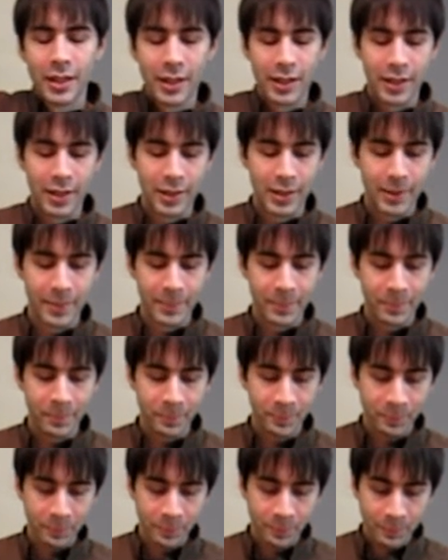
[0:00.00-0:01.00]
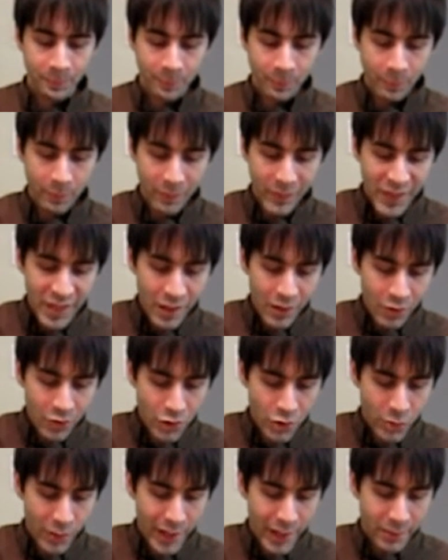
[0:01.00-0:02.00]

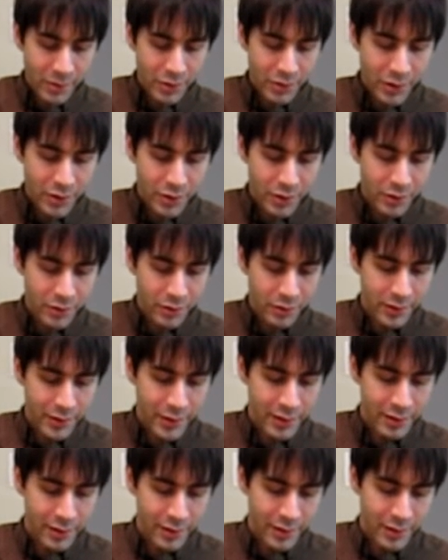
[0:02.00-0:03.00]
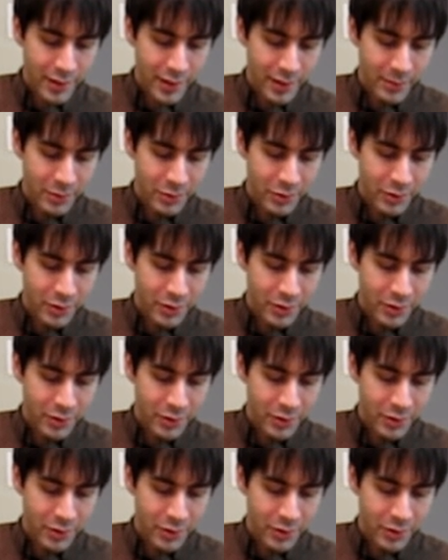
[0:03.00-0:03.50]
So what I'm going to do is I'm